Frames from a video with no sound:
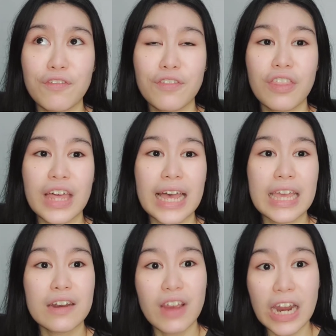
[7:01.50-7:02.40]
the
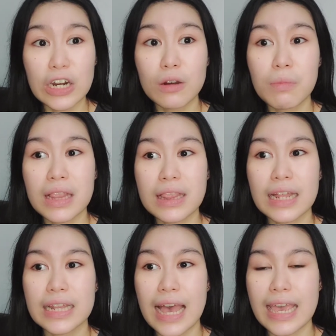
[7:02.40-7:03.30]
environment
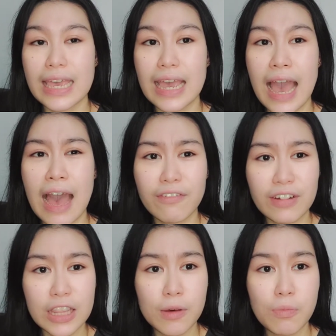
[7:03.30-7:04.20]
that I have
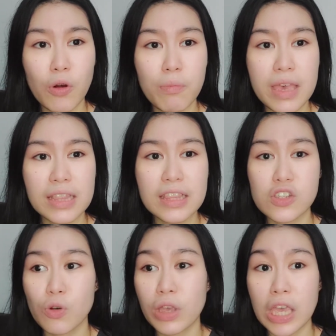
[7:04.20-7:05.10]
at the moment
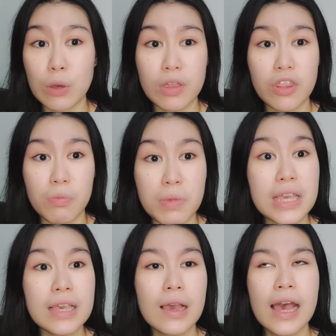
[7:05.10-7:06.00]
is okay with
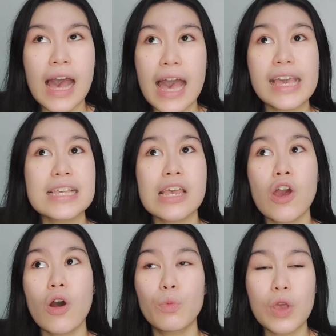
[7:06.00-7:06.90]
me, I guess
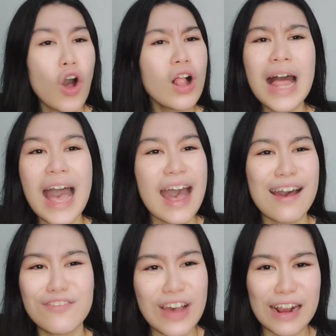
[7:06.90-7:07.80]
we all
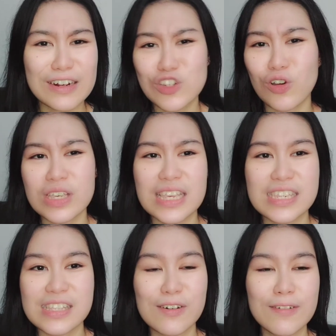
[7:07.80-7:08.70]
have
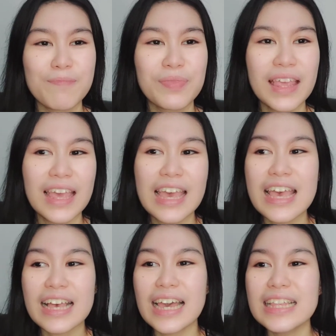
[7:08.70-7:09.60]
choices, no?
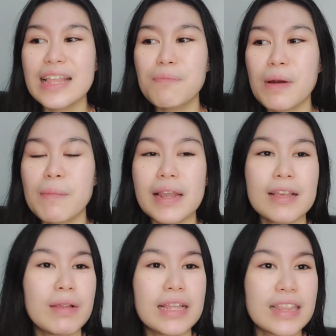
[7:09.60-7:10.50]
Kahit na
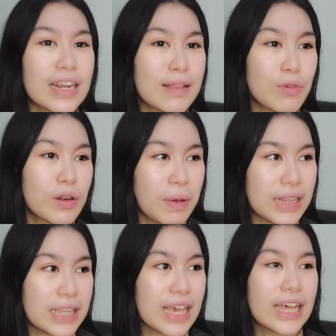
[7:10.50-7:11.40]
pagbalik-balik na rin mo
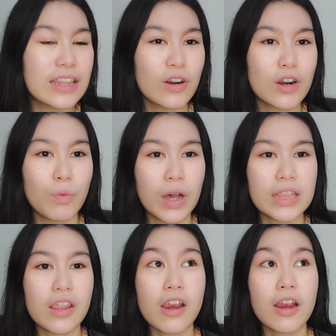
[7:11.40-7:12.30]
naman yan or
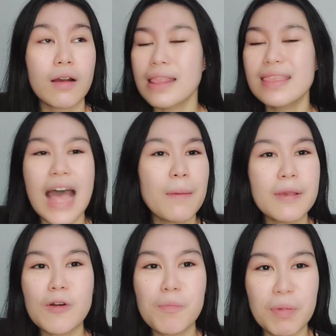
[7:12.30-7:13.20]
what, there ang daming
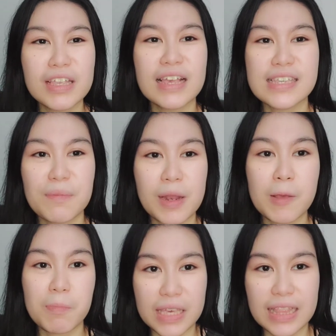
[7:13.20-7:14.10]
kumpanya sa
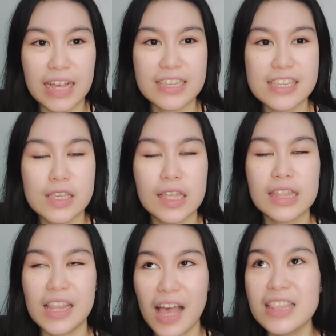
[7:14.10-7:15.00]
Pilipinas.
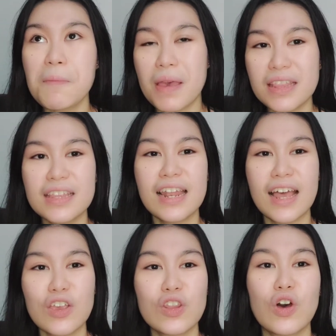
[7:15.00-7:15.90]
Nakadepende na
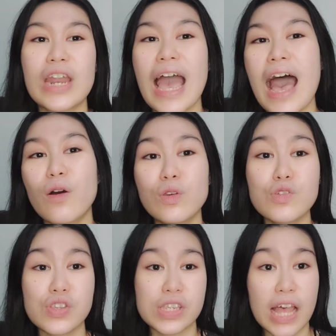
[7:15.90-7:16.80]
lang yun on how you
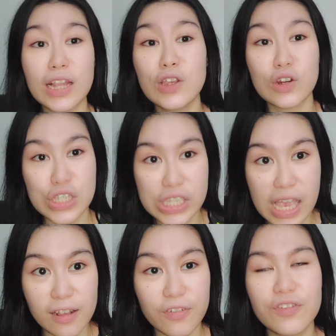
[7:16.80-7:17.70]
sell
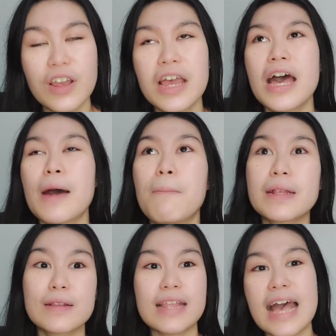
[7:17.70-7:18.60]
yourself.
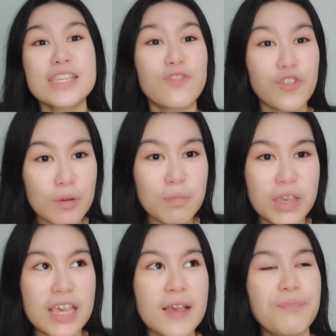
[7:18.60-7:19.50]
But as for
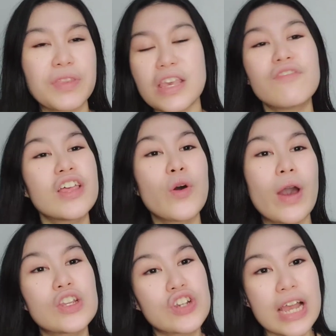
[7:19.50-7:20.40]
me, even though
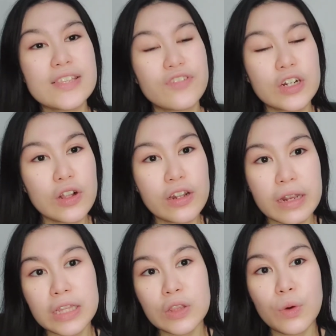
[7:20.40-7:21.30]
I transferred
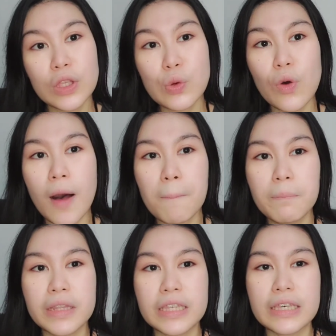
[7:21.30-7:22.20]
already to a new
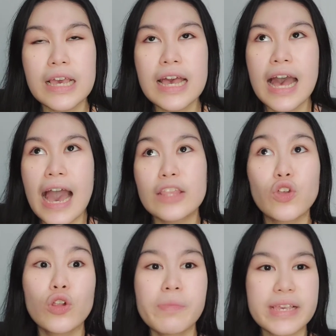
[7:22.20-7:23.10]
company, I
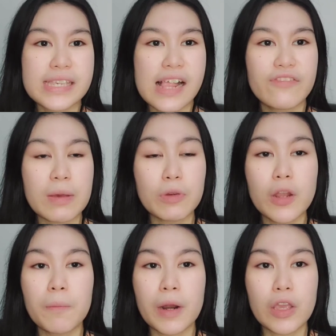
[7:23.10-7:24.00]
told myself I'm
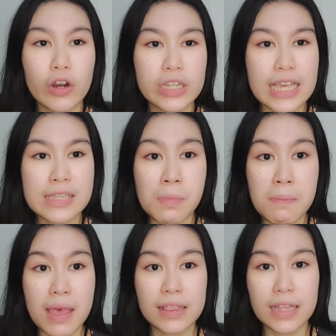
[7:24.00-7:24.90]
gonna prioritize my
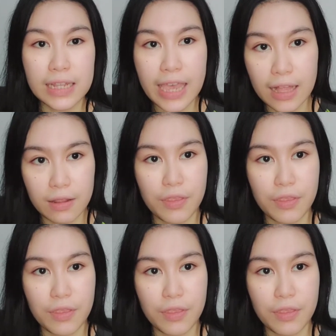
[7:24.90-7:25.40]
mental health.